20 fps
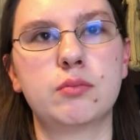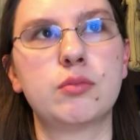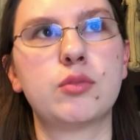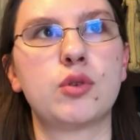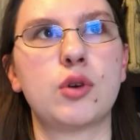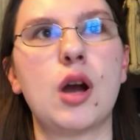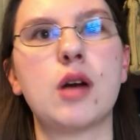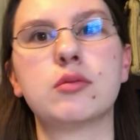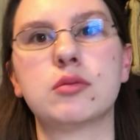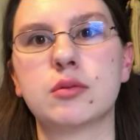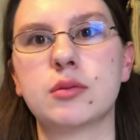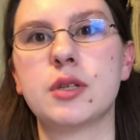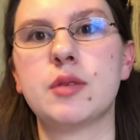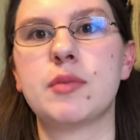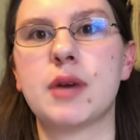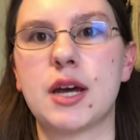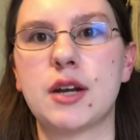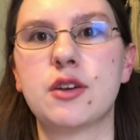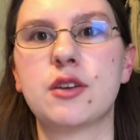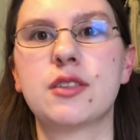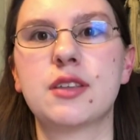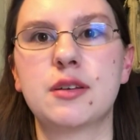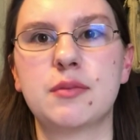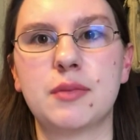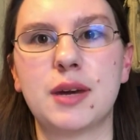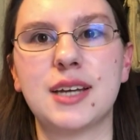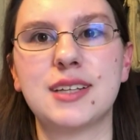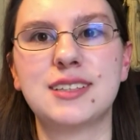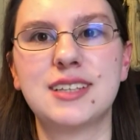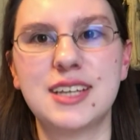Probably better
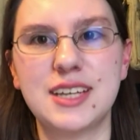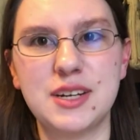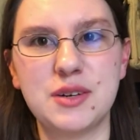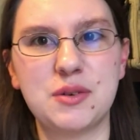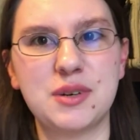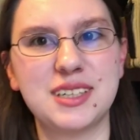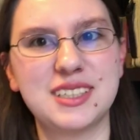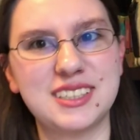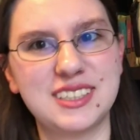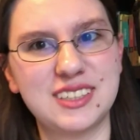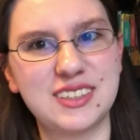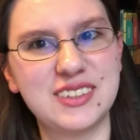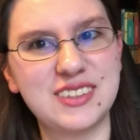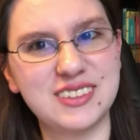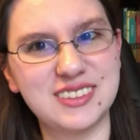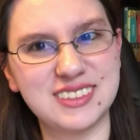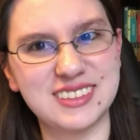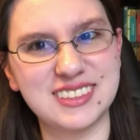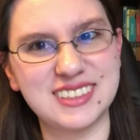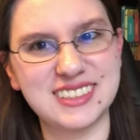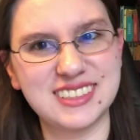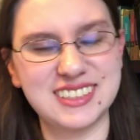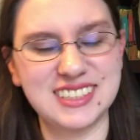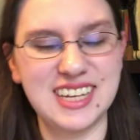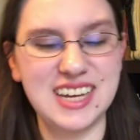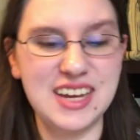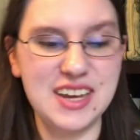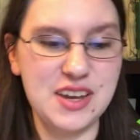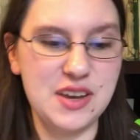than my tin whistles.